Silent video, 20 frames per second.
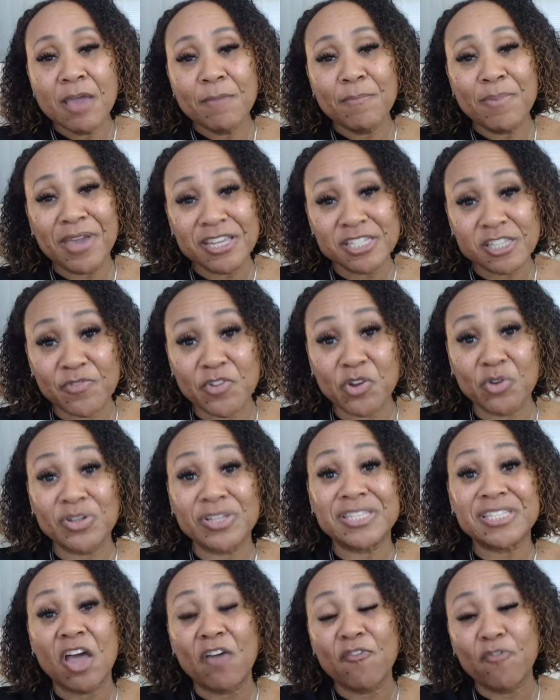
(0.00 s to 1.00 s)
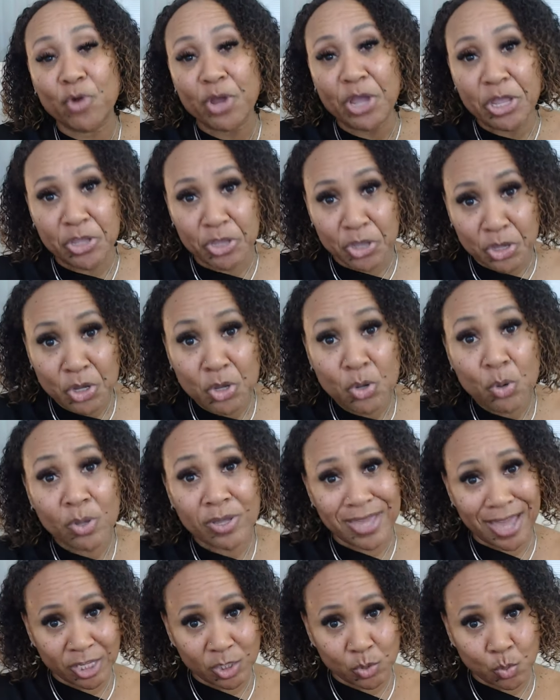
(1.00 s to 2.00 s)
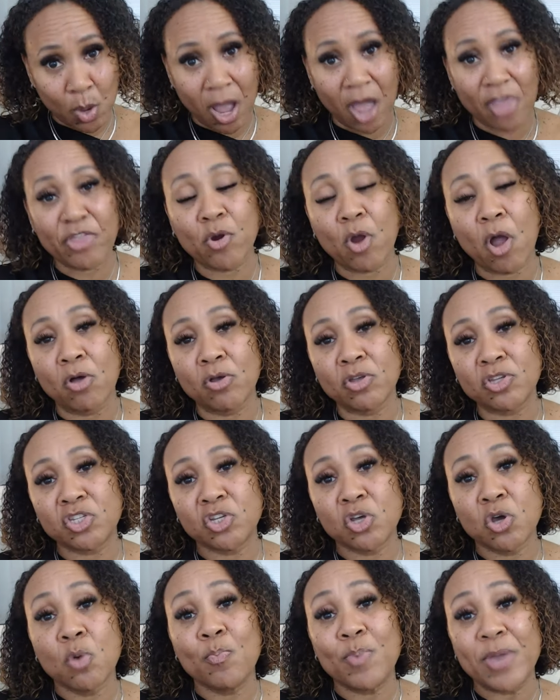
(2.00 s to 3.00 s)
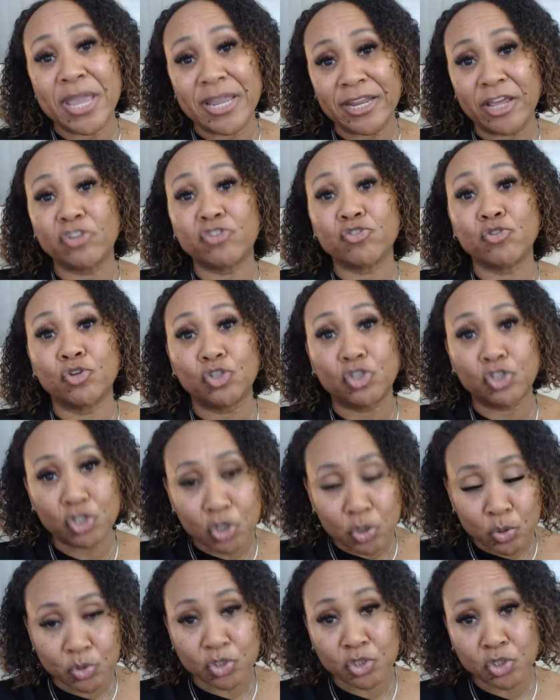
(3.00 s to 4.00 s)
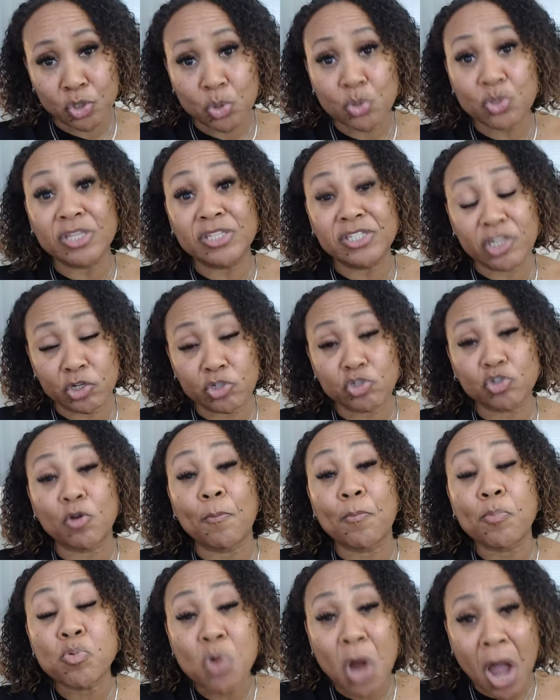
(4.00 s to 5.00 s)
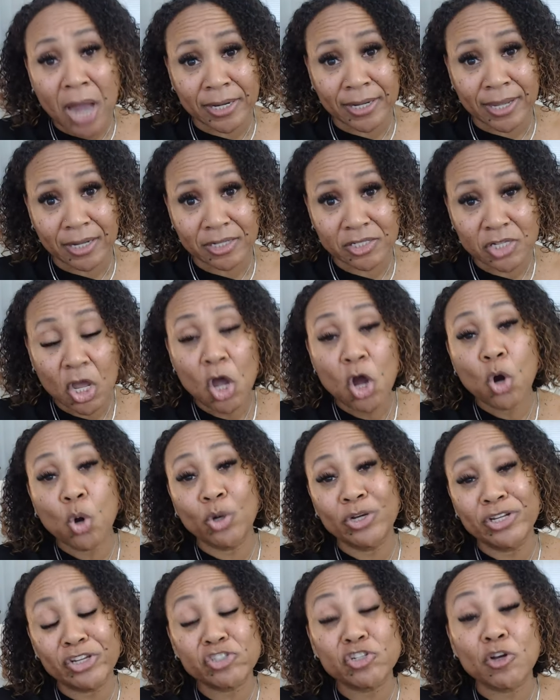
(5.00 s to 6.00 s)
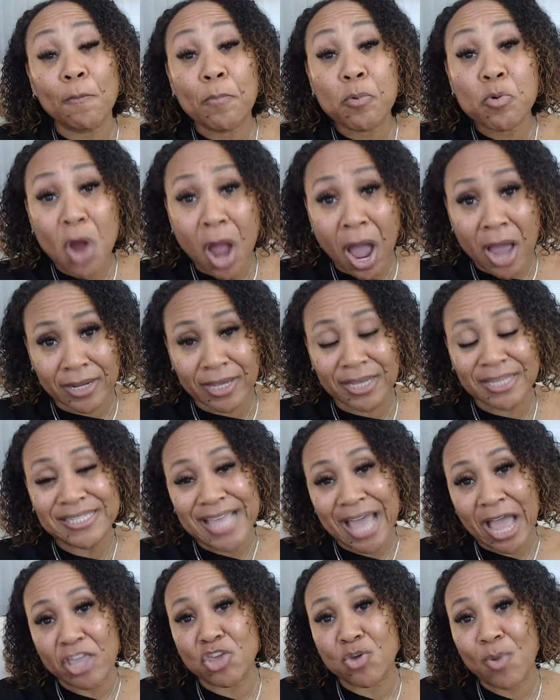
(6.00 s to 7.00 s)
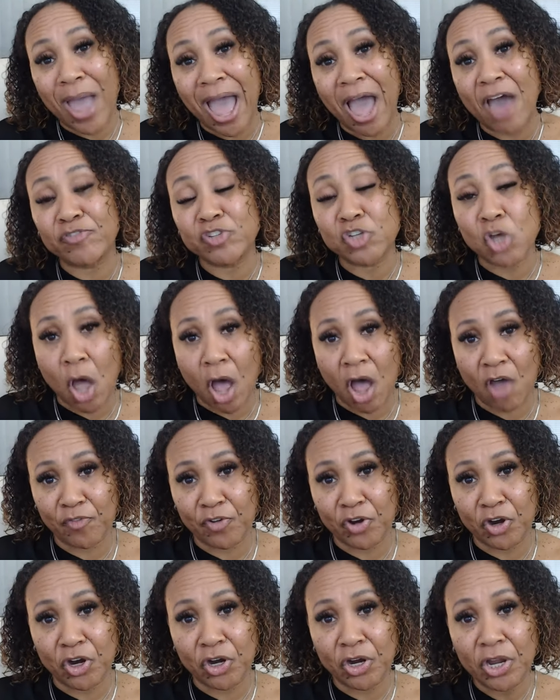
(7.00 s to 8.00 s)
Because if they're discovering you, guess what? They're also being introduced to the digital product or digital products that you have to offer.